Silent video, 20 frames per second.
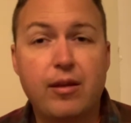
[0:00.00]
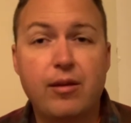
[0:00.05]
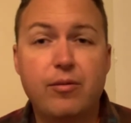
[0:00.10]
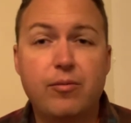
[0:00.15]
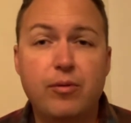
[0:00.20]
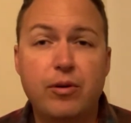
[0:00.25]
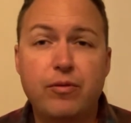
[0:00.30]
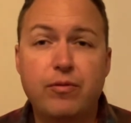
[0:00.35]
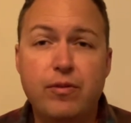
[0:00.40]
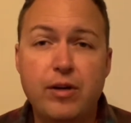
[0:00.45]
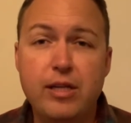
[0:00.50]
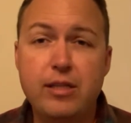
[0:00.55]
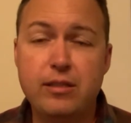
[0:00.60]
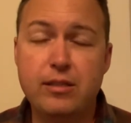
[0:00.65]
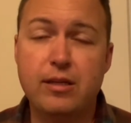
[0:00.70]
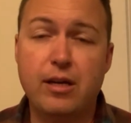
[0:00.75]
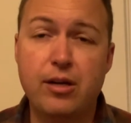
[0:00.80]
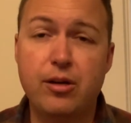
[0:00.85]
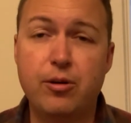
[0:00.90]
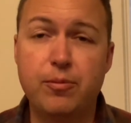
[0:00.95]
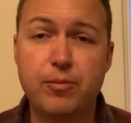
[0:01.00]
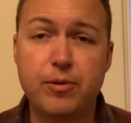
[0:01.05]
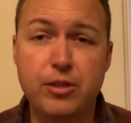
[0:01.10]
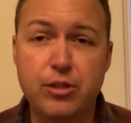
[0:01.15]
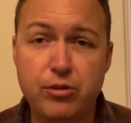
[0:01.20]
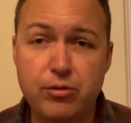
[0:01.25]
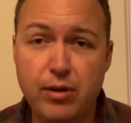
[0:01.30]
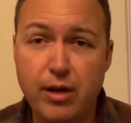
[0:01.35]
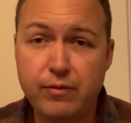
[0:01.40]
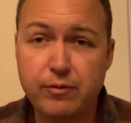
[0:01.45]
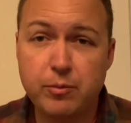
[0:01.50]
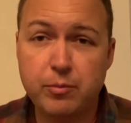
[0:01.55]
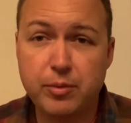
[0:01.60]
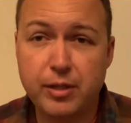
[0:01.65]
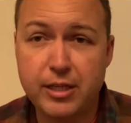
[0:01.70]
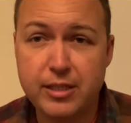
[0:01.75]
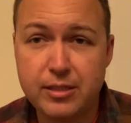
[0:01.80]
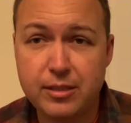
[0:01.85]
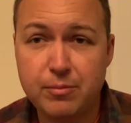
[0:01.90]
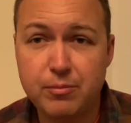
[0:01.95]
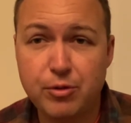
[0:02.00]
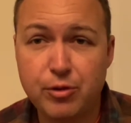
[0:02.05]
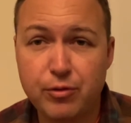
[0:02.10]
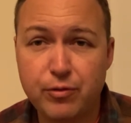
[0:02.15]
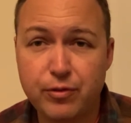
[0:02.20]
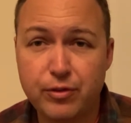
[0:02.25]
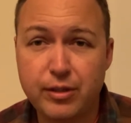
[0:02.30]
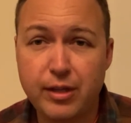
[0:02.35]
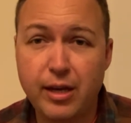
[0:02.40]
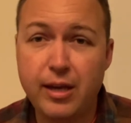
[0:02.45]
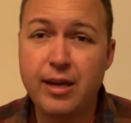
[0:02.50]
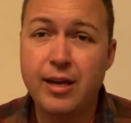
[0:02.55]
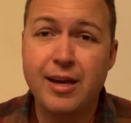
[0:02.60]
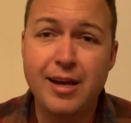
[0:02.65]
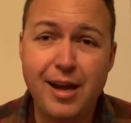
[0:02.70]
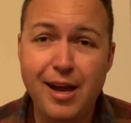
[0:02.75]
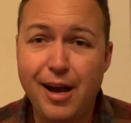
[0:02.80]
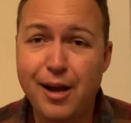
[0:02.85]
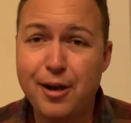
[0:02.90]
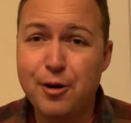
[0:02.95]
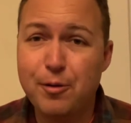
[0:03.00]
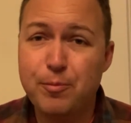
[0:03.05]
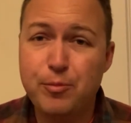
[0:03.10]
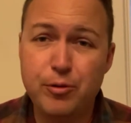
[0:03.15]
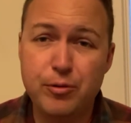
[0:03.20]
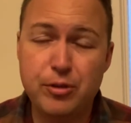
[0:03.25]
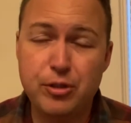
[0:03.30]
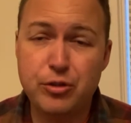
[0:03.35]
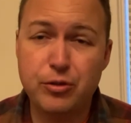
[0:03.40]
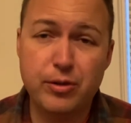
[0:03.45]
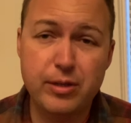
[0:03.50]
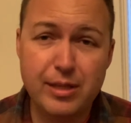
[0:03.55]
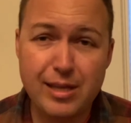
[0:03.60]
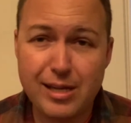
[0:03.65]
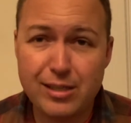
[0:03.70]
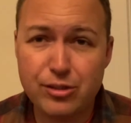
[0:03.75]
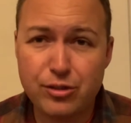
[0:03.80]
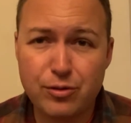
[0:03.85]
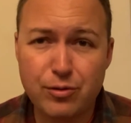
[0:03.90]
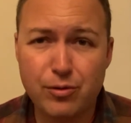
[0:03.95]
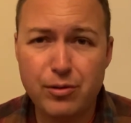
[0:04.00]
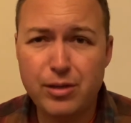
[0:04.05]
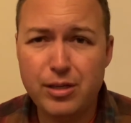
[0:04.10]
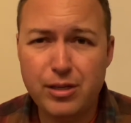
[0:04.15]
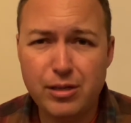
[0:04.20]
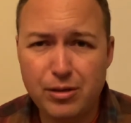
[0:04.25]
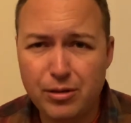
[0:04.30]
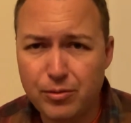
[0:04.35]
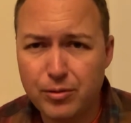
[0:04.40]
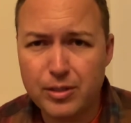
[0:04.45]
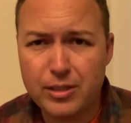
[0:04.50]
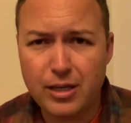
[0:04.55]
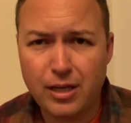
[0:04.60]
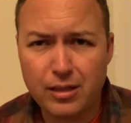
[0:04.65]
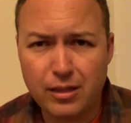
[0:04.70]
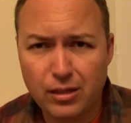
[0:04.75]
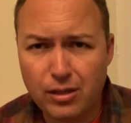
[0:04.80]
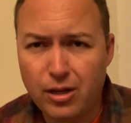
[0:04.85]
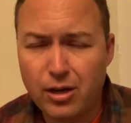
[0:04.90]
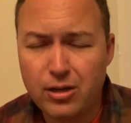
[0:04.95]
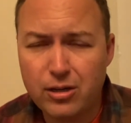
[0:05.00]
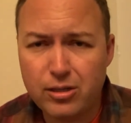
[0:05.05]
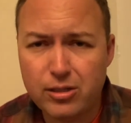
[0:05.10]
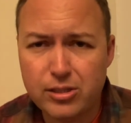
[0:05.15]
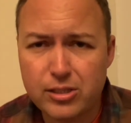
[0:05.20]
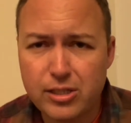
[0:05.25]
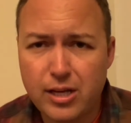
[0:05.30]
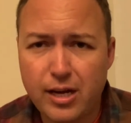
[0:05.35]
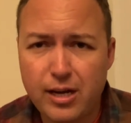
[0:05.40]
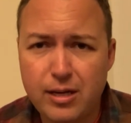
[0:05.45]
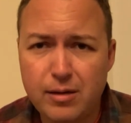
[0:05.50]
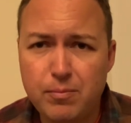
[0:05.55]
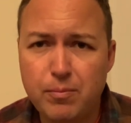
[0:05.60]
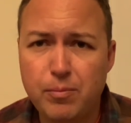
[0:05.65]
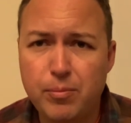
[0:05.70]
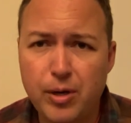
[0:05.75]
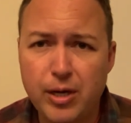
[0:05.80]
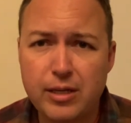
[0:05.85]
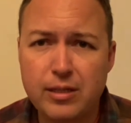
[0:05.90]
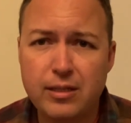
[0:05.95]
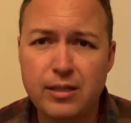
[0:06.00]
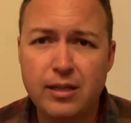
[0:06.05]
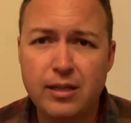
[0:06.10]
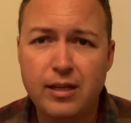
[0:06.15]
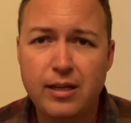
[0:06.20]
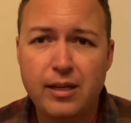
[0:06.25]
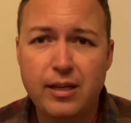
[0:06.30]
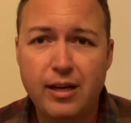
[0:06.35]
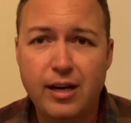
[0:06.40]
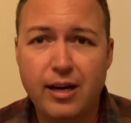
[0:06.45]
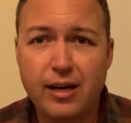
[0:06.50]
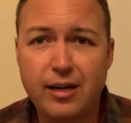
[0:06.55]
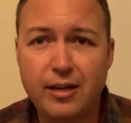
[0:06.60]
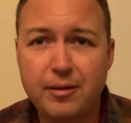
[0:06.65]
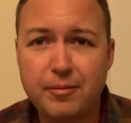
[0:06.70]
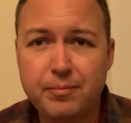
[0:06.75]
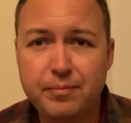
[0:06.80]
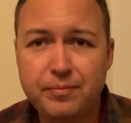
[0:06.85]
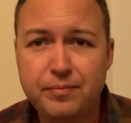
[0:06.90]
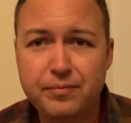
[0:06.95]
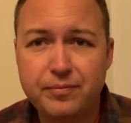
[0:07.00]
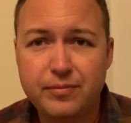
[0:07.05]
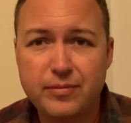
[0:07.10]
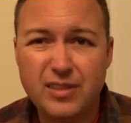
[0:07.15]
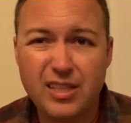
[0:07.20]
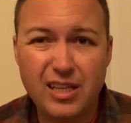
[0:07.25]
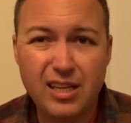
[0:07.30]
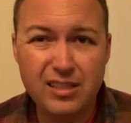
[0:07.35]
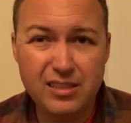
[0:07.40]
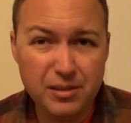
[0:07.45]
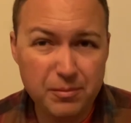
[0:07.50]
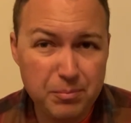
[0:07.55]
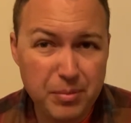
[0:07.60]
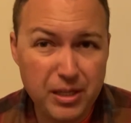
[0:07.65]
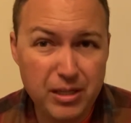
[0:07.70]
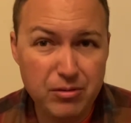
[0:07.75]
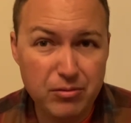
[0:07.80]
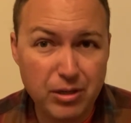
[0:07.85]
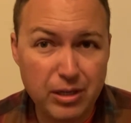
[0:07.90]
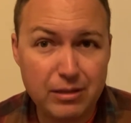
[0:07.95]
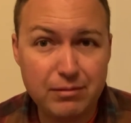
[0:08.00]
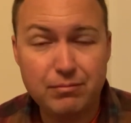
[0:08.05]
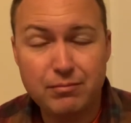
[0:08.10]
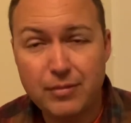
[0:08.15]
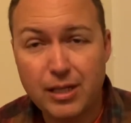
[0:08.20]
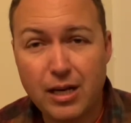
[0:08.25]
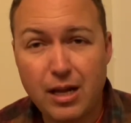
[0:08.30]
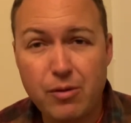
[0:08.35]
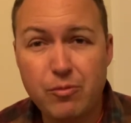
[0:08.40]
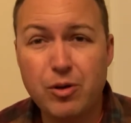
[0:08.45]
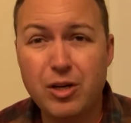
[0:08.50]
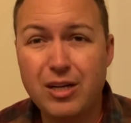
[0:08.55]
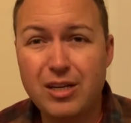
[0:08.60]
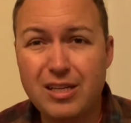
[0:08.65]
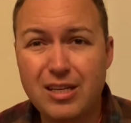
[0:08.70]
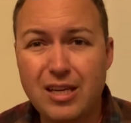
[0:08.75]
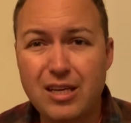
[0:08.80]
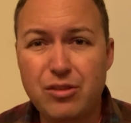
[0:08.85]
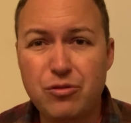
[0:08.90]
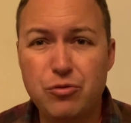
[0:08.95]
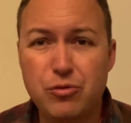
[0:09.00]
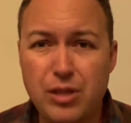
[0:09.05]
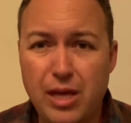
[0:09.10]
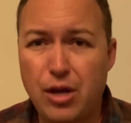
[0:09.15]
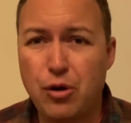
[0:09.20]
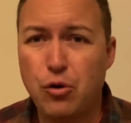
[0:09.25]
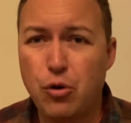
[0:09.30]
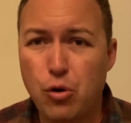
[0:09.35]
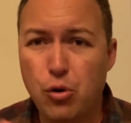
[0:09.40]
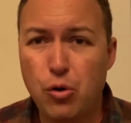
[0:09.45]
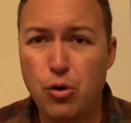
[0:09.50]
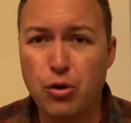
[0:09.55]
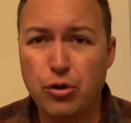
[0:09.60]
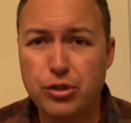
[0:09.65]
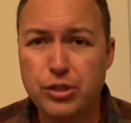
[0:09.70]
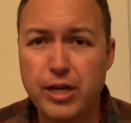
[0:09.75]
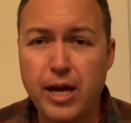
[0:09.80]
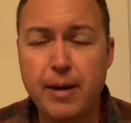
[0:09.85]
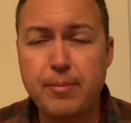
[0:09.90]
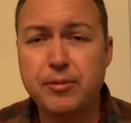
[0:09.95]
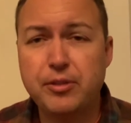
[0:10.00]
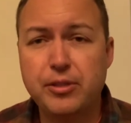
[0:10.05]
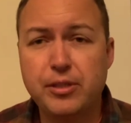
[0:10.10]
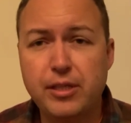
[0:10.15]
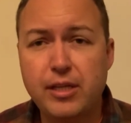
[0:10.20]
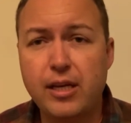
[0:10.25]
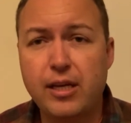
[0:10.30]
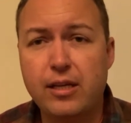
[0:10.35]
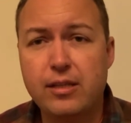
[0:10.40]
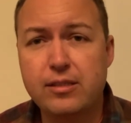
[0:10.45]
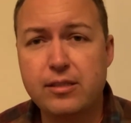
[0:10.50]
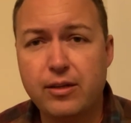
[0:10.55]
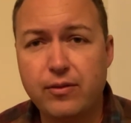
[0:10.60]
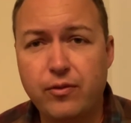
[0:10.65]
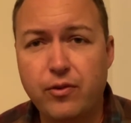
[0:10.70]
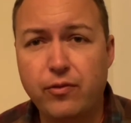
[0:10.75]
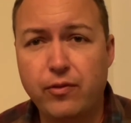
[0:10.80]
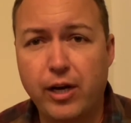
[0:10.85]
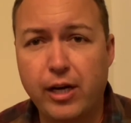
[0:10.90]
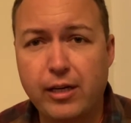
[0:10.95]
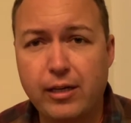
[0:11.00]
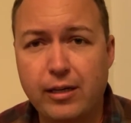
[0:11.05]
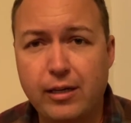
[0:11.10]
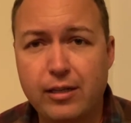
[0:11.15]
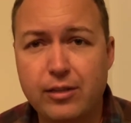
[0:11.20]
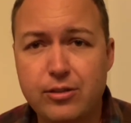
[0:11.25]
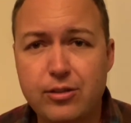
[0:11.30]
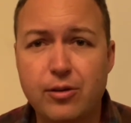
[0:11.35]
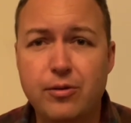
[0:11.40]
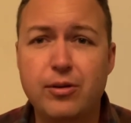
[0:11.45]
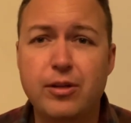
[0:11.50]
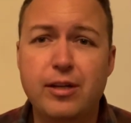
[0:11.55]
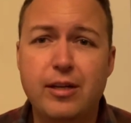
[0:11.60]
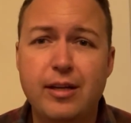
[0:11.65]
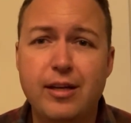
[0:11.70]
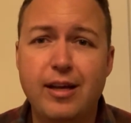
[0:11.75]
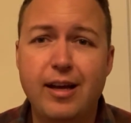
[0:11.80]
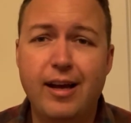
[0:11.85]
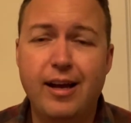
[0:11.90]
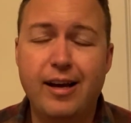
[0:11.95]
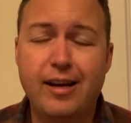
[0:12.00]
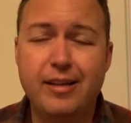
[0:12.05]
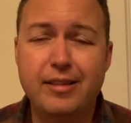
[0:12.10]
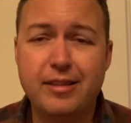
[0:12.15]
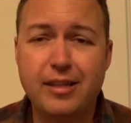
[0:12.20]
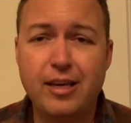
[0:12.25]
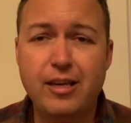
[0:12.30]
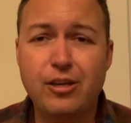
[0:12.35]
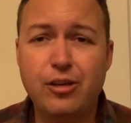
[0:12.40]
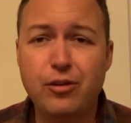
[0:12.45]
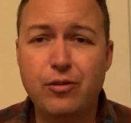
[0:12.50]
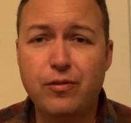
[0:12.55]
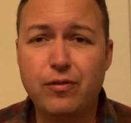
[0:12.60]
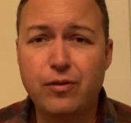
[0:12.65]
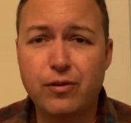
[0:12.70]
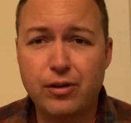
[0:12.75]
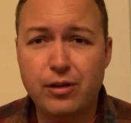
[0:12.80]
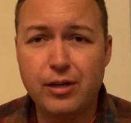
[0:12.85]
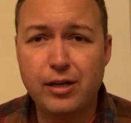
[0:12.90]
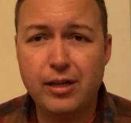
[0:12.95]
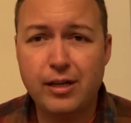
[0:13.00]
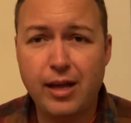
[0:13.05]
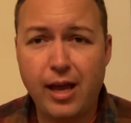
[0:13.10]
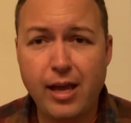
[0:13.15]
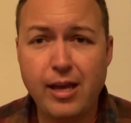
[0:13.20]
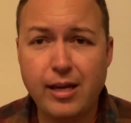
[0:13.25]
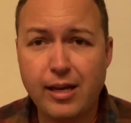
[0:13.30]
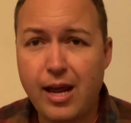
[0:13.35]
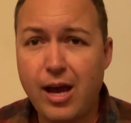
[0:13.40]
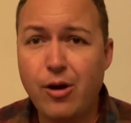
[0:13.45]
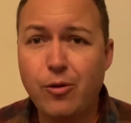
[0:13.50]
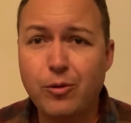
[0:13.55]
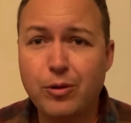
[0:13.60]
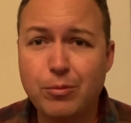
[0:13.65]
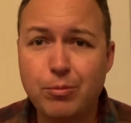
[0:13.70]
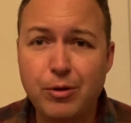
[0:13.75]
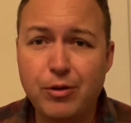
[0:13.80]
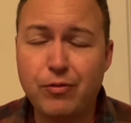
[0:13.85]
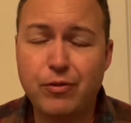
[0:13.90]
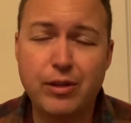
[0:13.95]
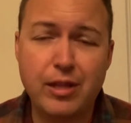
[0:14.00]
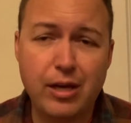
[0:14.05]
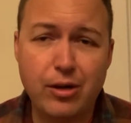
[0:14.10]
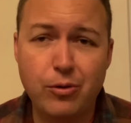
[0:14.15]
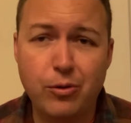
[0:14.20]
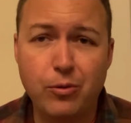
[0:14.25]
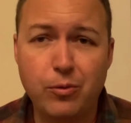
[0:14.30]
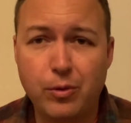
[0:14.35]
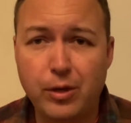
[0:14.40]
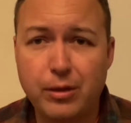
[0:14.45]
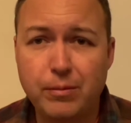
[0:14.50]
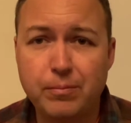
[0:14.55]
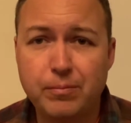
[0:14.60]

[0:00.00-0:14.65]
Well, friends, I hope that you have a blessed and beautiful day. I hope you enjoyed that story. It was on the longer side, but um, it's a big one, and I wanted to get through that whole chapter today instead of dividing it. So, uh, thank you for hanging out with me for that whole one.